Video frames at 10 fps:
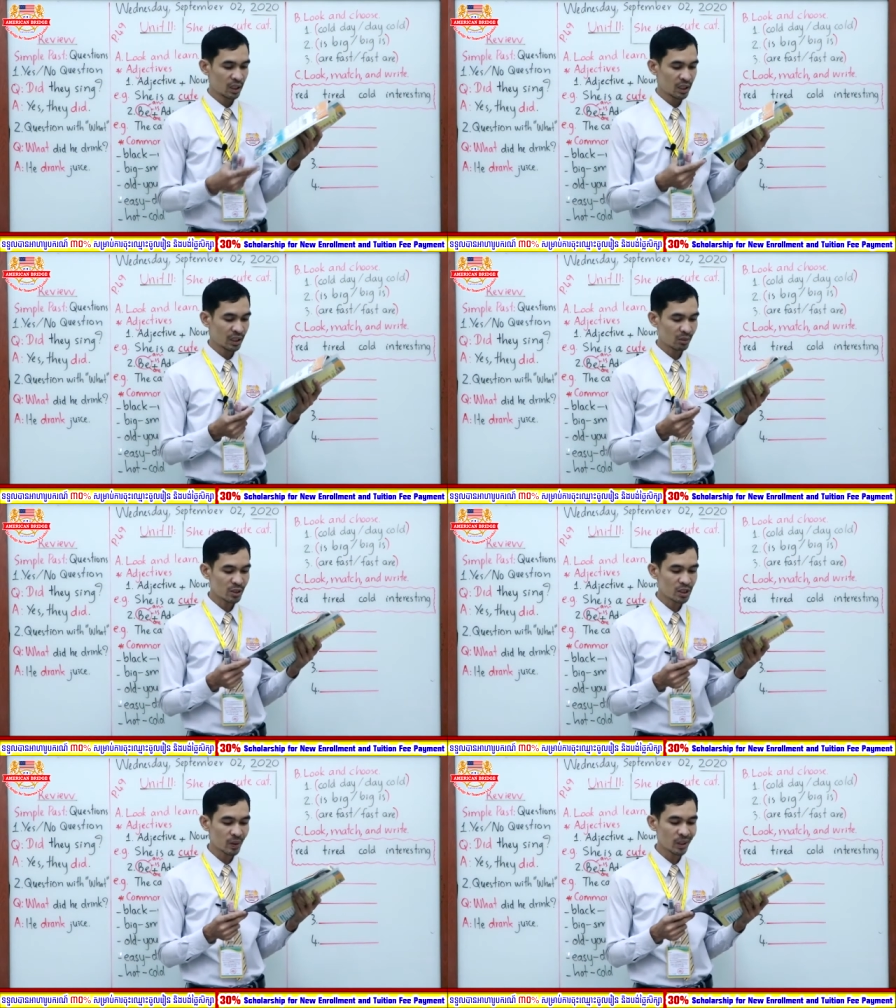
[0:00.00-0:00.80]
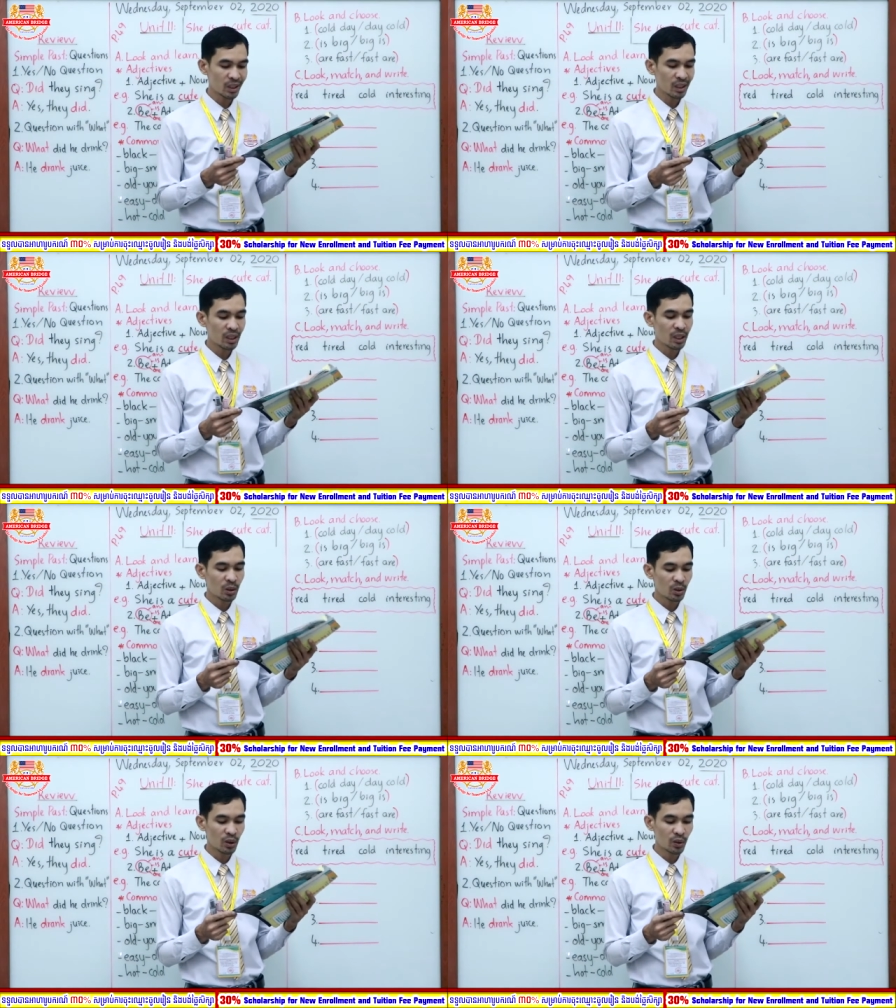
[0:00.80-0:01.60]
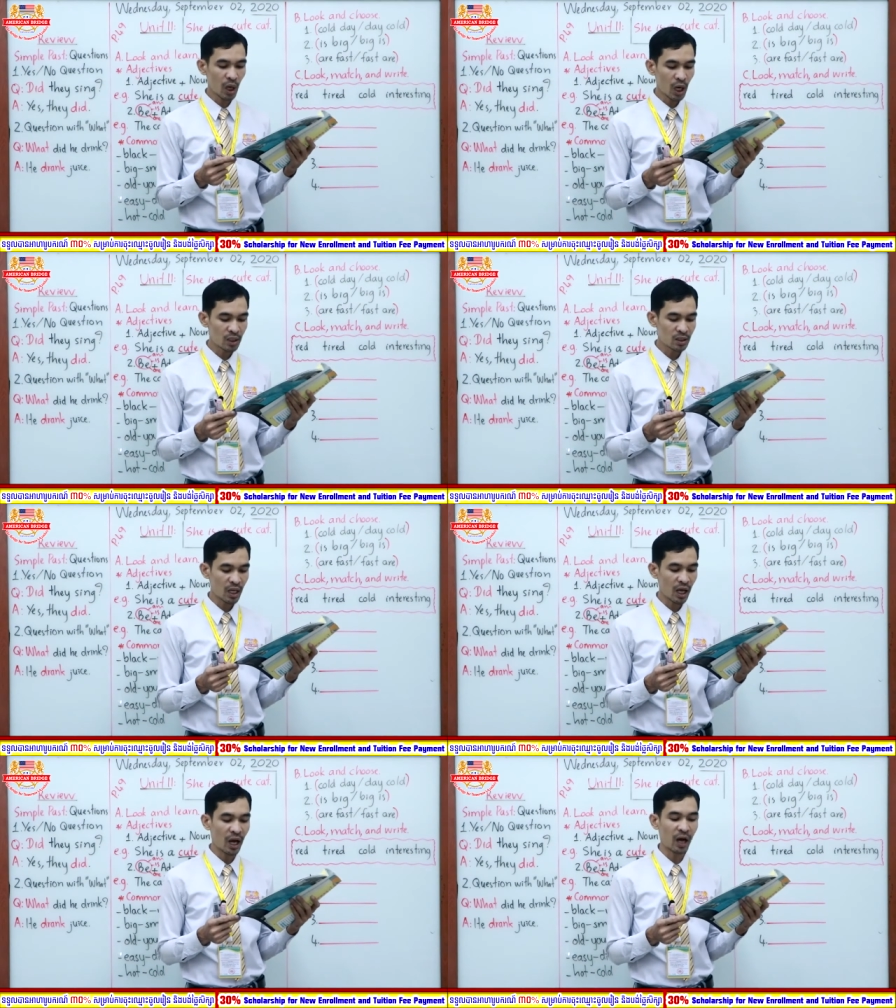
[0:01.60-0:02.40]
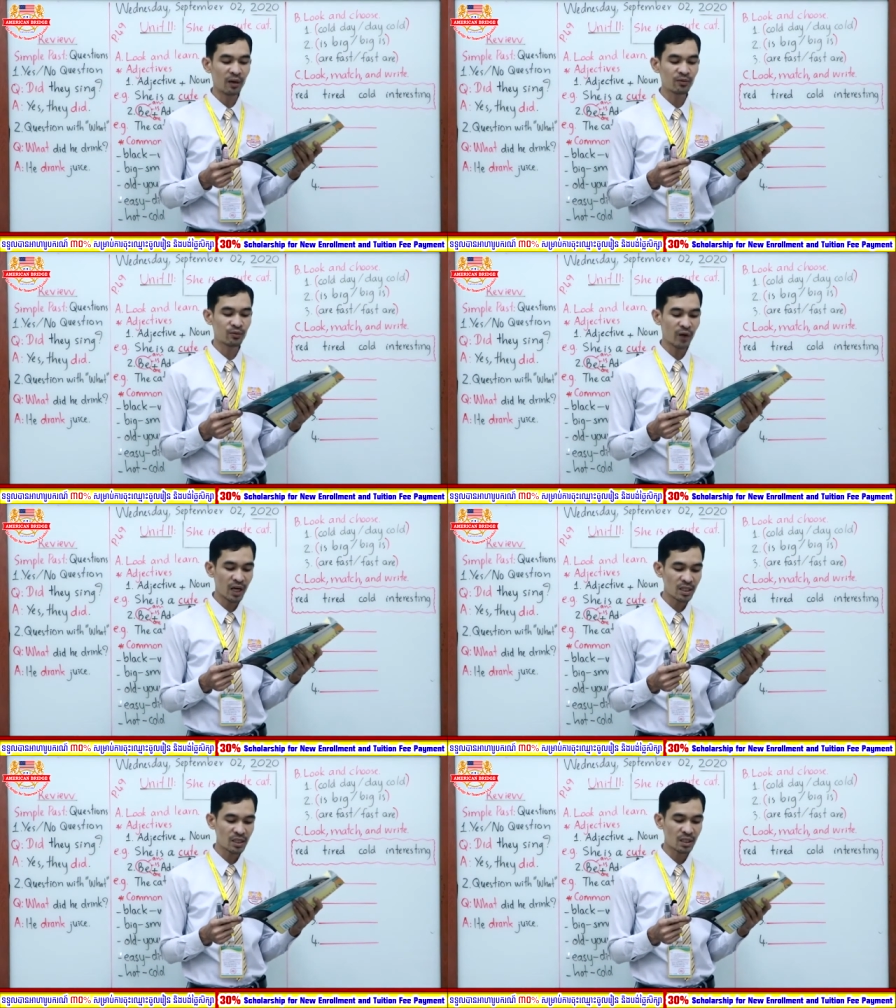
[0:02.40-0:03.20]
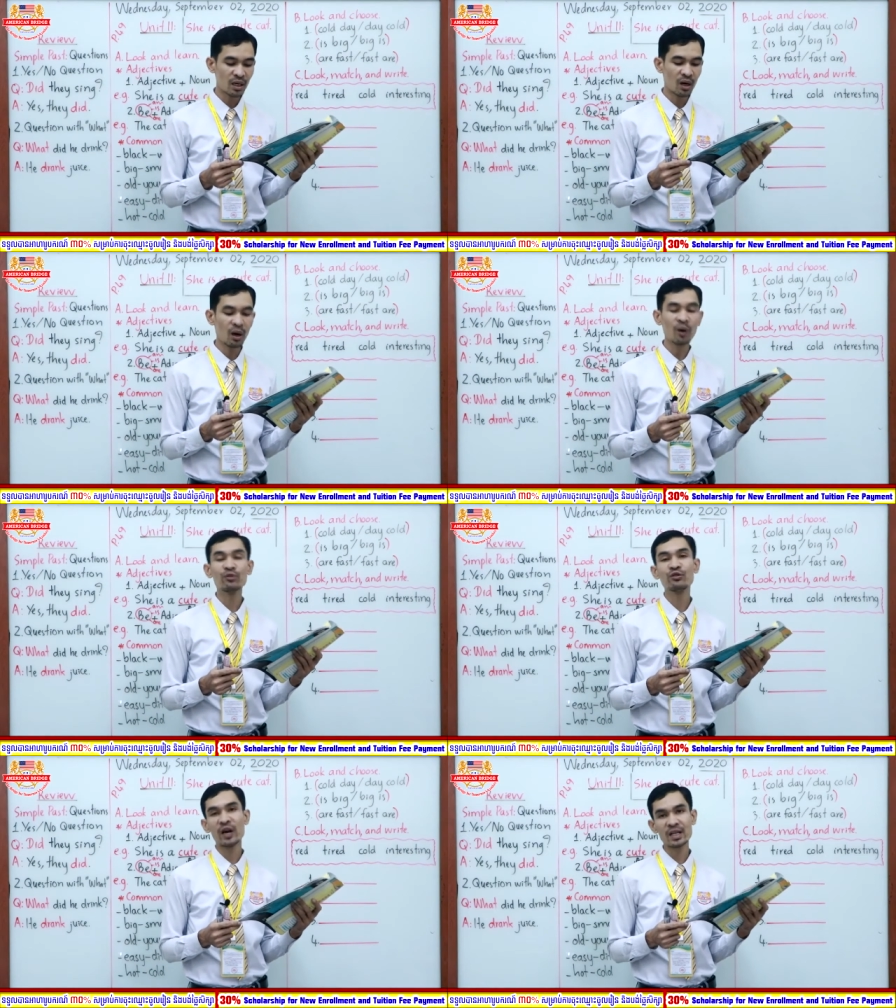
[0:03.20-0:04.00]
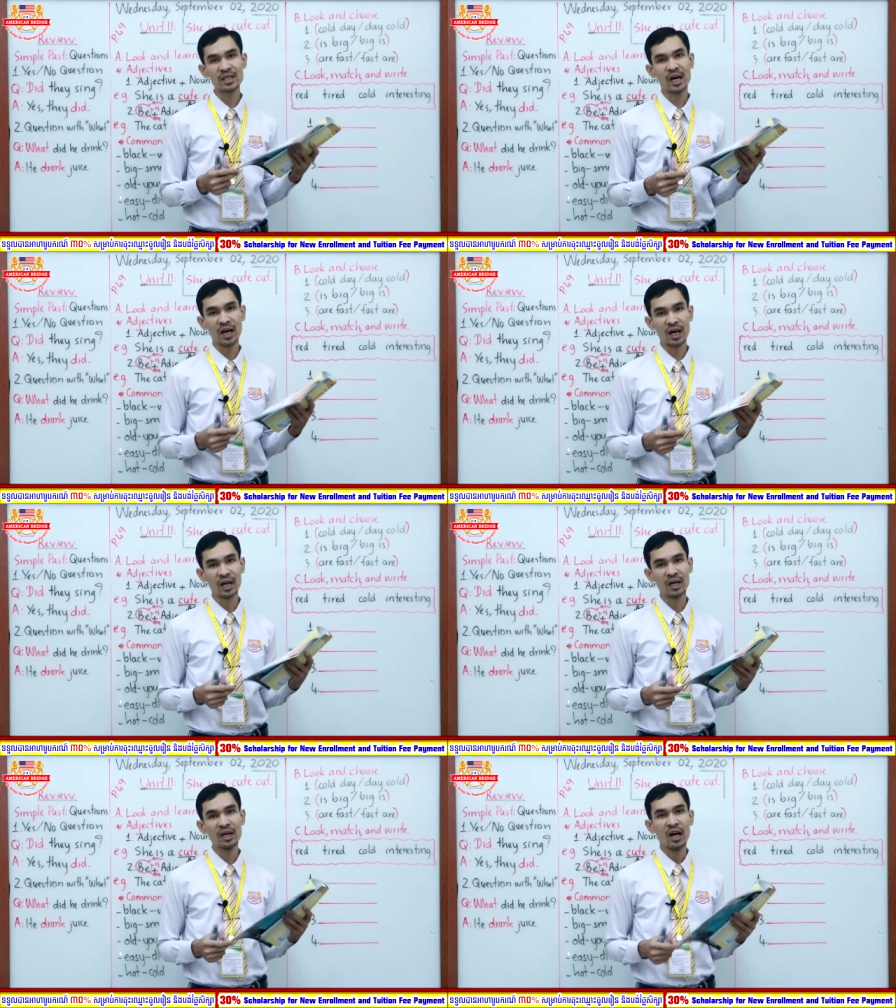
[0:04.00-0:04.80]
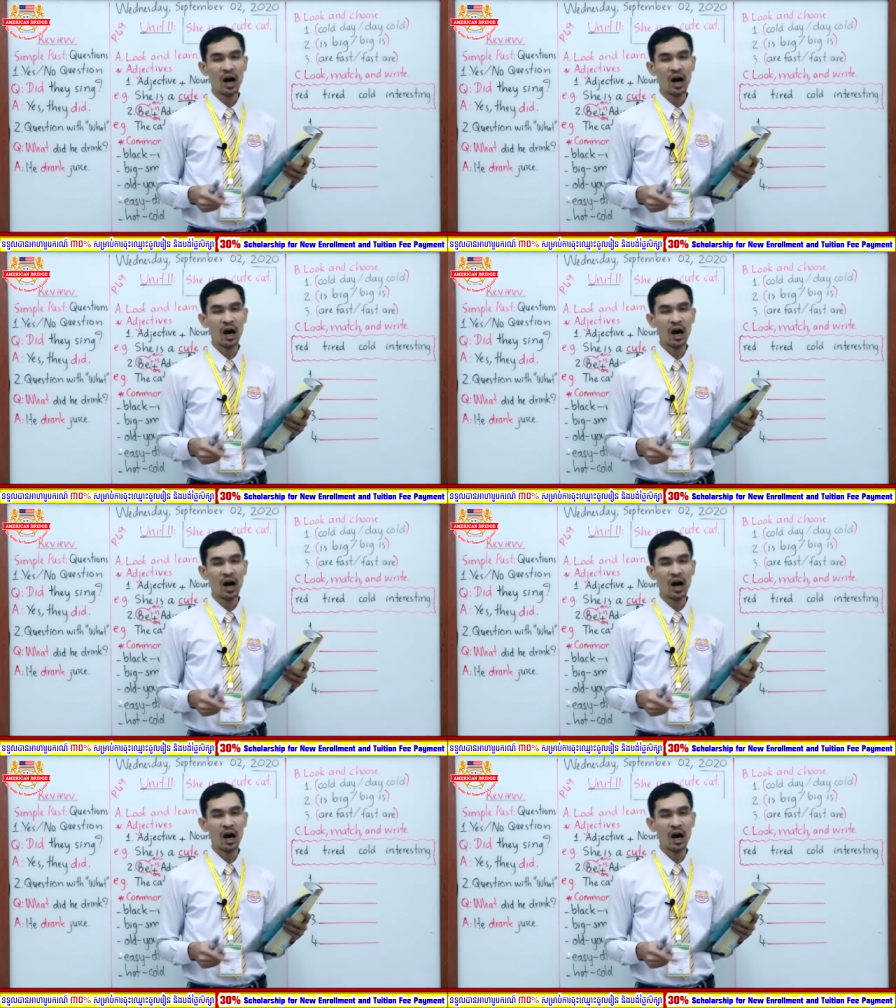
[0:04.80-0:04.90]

Number three, the dogs are fast or fast are.